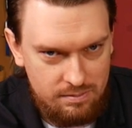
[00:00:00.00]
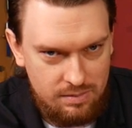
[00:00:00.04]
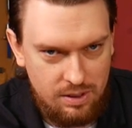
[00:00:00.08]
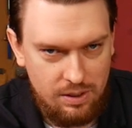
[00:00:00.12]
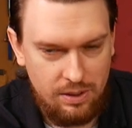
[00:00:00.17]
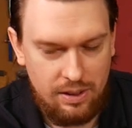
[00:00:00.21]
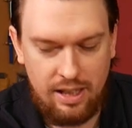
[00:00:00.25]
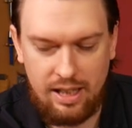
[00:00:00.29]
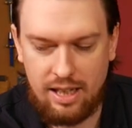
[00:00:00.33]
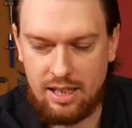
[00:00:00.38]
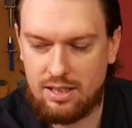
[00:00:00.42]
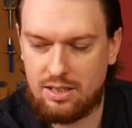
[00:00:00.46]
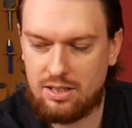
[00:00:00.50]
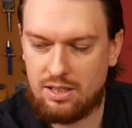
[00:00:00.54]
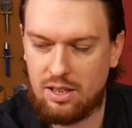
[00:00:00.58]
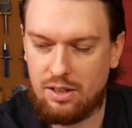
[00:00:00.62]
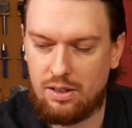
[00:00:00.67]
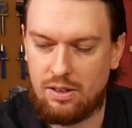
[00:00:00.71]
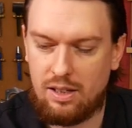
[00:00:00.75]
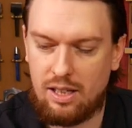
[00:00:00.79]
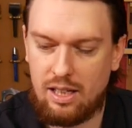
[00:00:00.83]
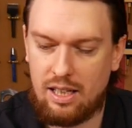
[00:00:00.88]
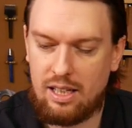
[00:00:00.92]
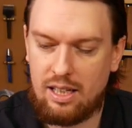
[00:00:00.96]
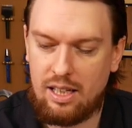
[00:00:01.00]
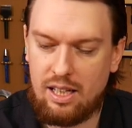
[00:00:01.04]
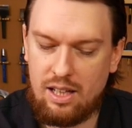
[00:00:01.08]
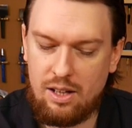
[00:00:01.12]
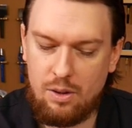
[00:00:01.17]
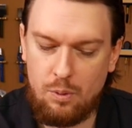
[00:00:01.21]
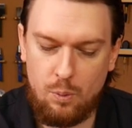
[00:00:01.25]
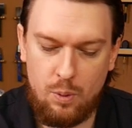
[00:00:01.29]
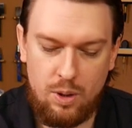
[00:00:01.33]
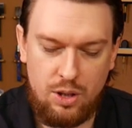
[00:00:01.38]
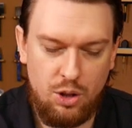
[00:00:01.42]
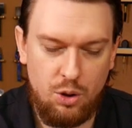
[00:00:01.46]
Okay, so
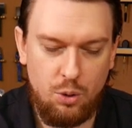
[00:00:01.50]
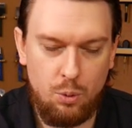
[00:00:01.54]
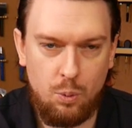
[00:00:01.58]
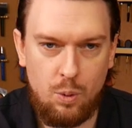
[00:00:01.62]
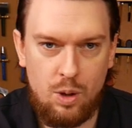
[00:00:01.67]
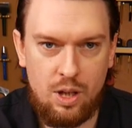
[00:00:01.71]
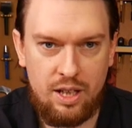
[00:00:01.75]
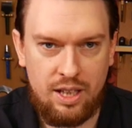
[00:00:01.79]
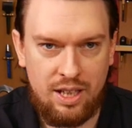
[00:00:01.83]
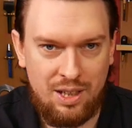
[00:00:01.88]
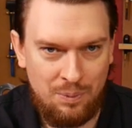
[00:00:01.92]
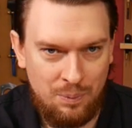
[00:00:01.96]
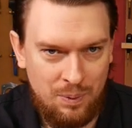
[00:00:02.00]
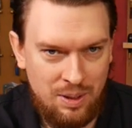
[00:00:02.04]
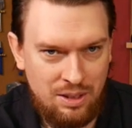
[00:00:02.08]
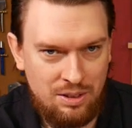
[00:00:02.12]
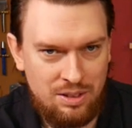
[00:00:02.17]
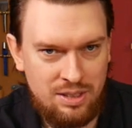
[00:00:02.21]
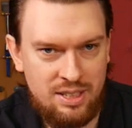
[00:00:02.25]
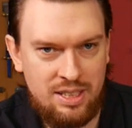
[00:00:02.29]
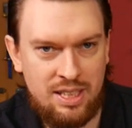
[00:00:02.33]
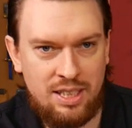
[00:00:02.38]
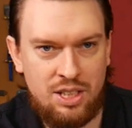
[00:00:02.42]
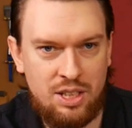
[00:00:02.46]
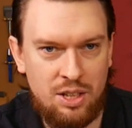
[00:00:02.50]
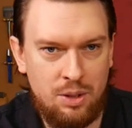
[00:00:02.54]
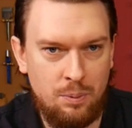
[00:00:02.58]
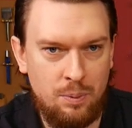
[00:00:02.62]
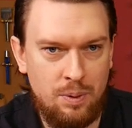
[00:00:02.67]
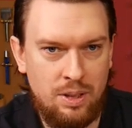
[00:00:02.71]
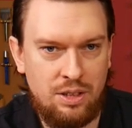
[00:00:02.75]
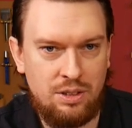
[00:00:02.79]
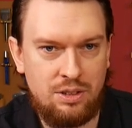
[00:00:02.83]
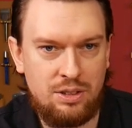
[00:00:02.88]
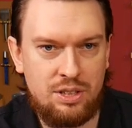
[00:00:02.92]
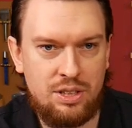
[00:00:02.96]
when you work it, when you stitch it,
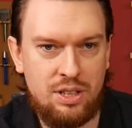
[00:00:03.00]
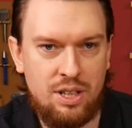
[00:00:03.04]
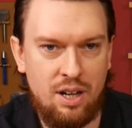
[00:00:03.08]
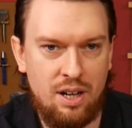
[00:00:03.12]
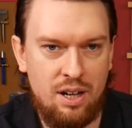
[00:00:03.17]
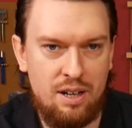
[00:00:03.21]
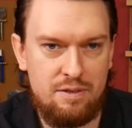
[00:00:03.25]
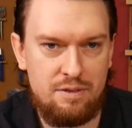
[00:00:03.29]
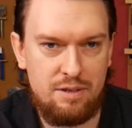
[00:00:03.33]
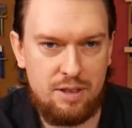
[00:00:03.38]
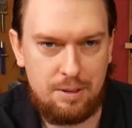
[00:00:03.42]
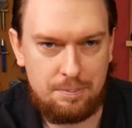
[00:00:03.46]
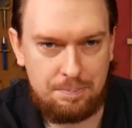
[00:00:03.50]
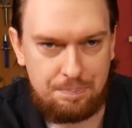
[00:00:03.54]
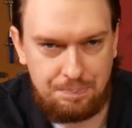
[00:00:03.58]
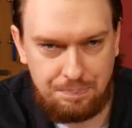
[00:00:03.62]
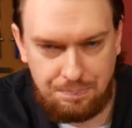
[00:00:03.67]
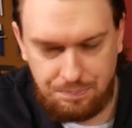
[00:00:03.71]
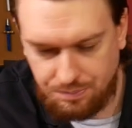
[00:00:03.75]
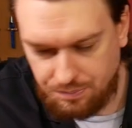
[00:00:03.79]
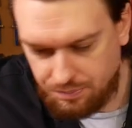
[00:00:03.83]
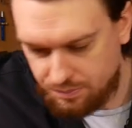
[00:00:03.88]
when you skive it,